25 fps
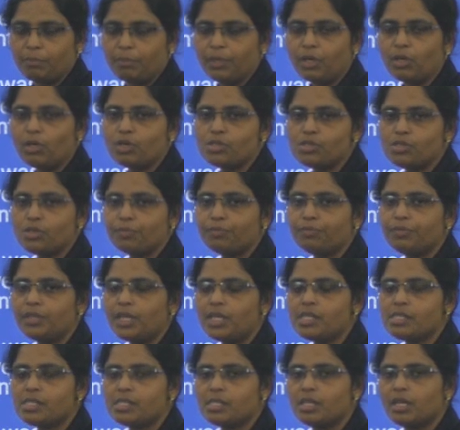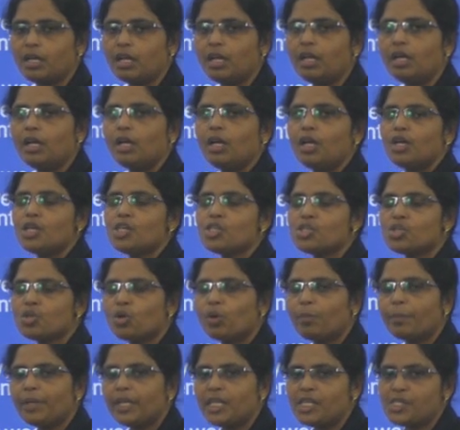Because of this,
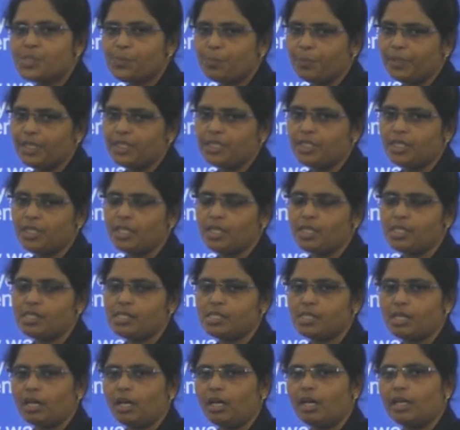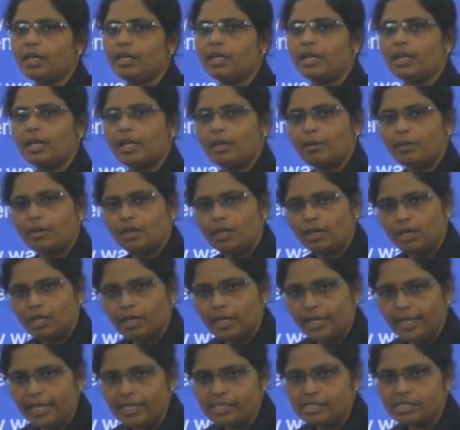so many species are
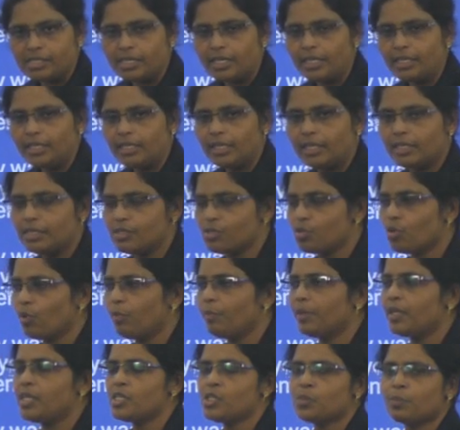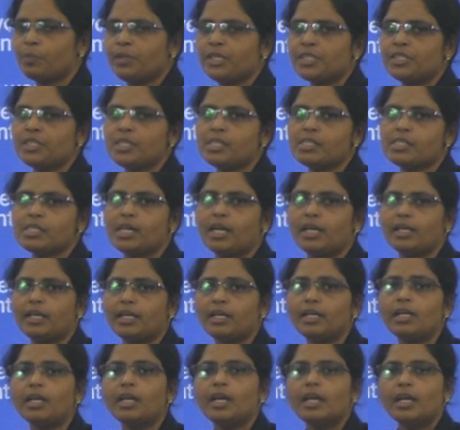extinct and so many species are
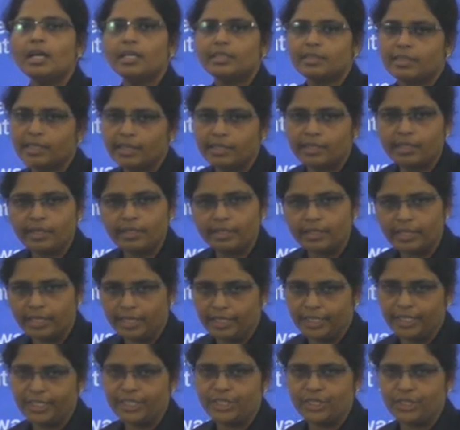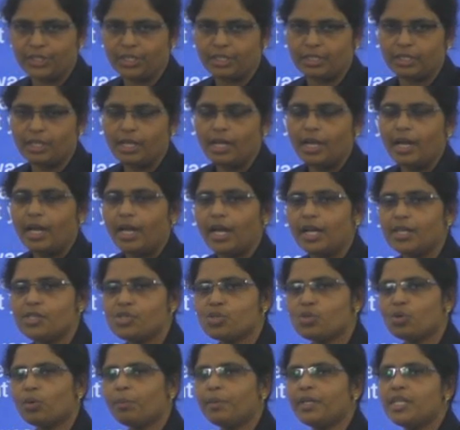in threatened condition and
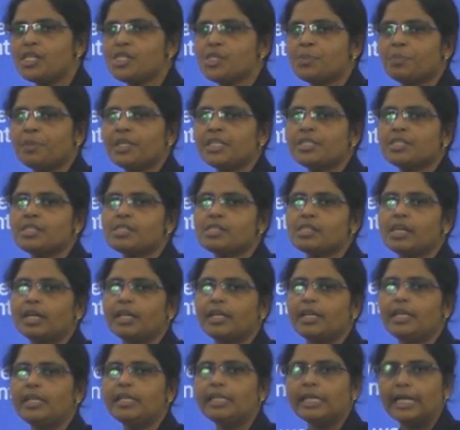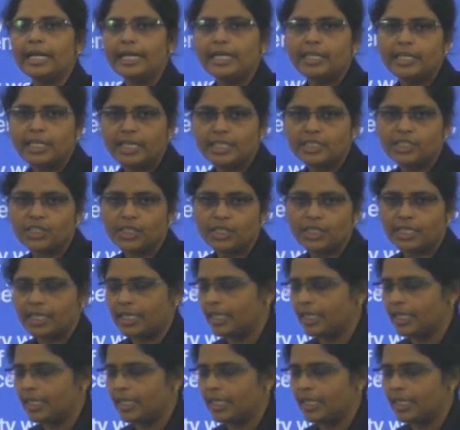so many species are in endangered